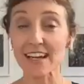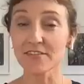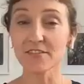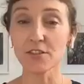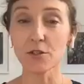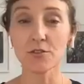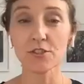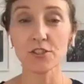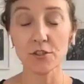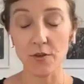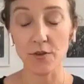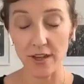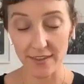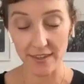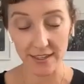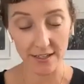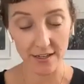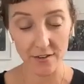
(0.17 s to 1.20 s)
as I've told you, I
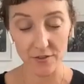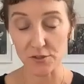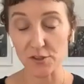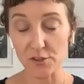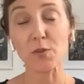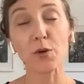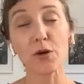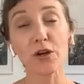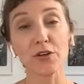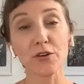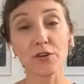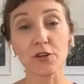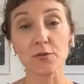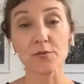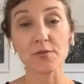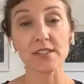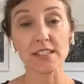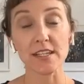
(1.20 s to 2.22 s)
think in other support
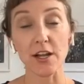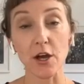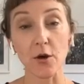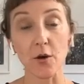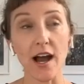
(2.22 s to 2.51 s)
groups,